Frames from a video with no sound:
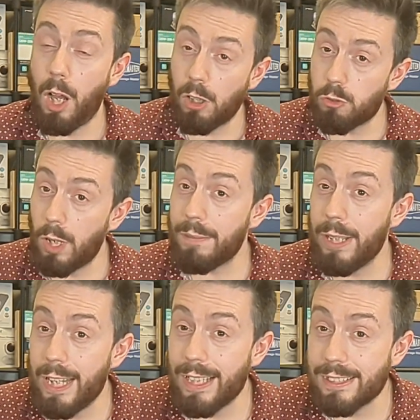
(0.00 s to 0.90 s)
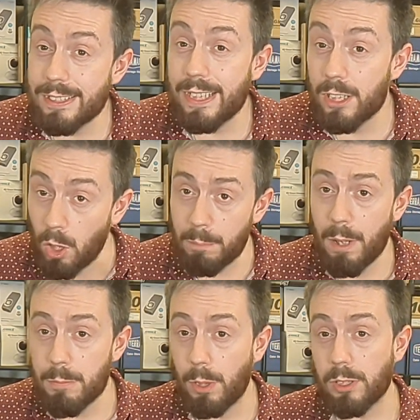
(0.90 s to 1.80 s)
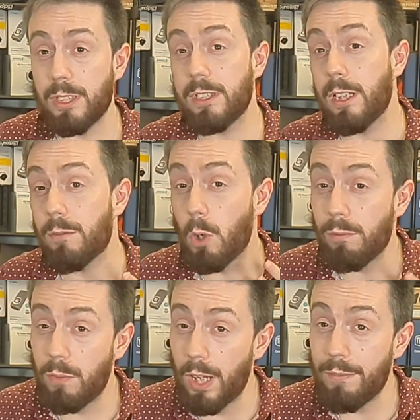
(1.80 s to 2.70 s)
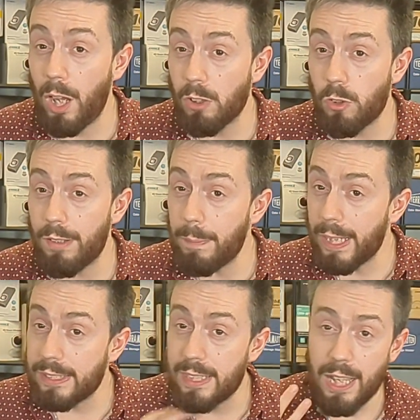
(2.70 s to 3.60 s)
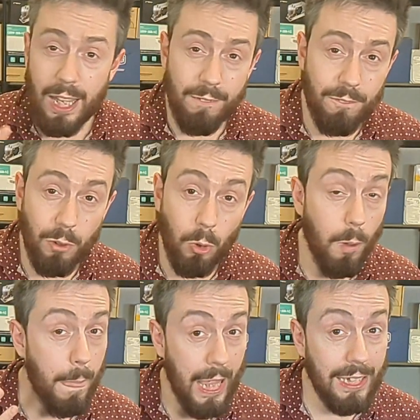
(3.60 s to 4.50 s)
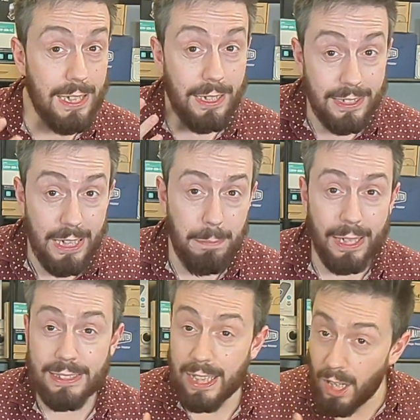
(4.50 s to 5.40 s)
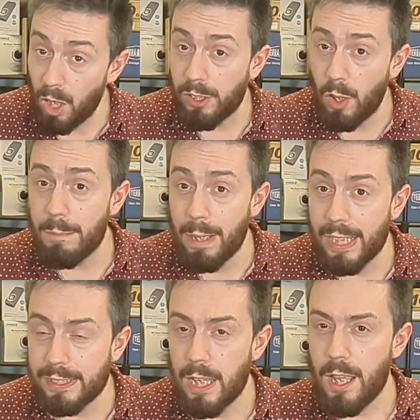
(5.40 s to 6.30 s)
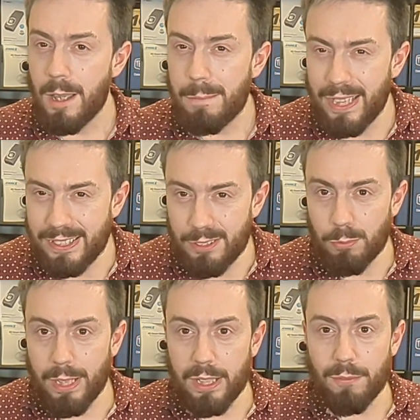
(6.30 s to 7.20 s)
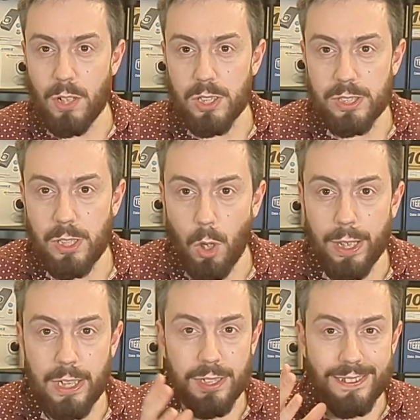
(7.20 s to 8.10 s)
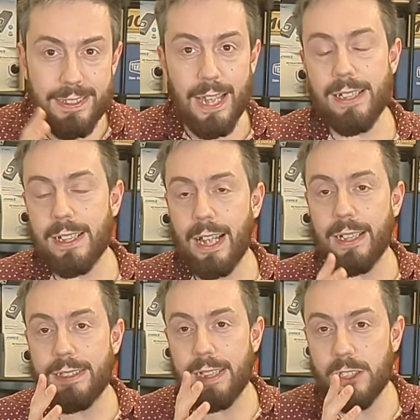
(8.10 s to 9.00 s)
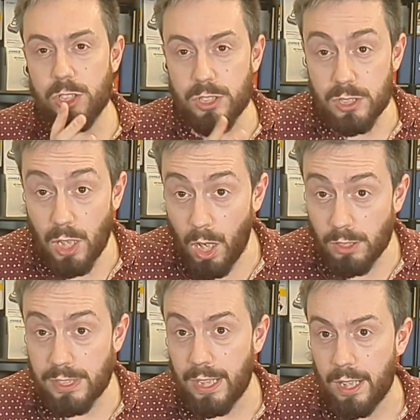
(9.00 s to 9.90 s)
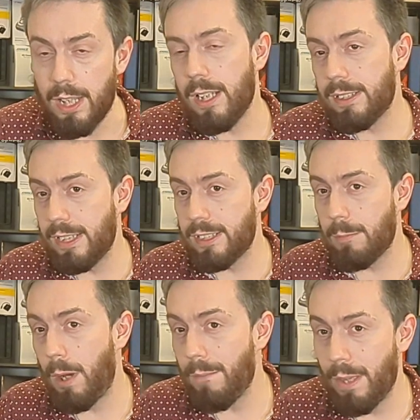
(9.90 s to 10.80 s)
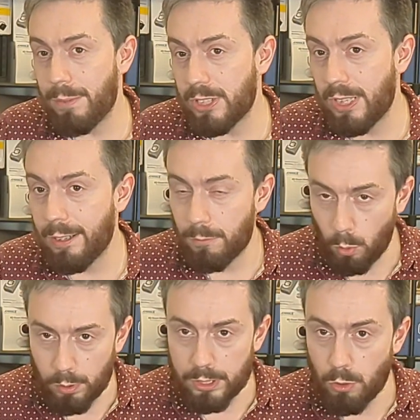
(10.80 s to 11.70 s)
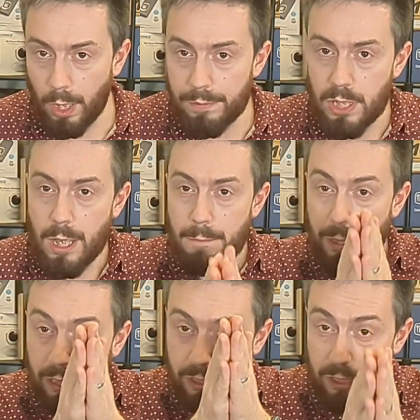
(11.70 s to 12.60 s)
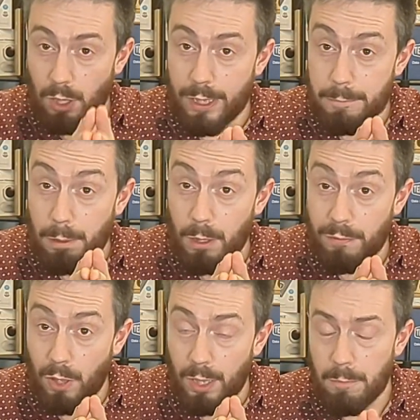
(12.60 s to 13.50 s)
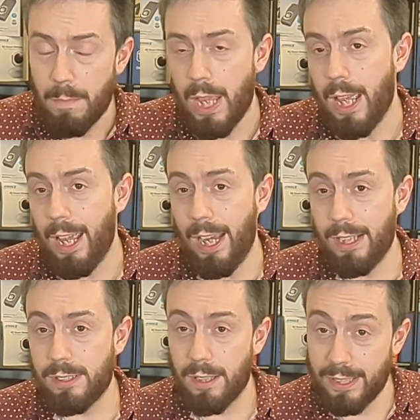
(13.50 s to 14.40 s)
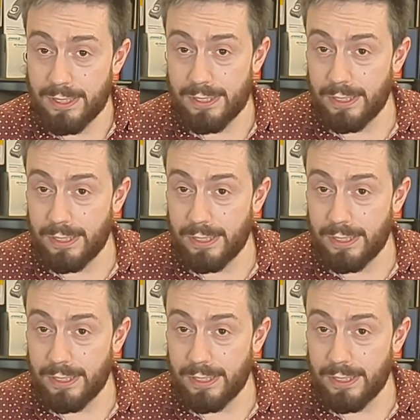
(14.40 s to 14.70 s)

hard drive and SSD combo boxes that have got 5 hard drive bays and 4 SSD bays. They are 9 bays, but this is really the first 9 dedicated SATA system I've ever seen, with all the drives being side profile. And this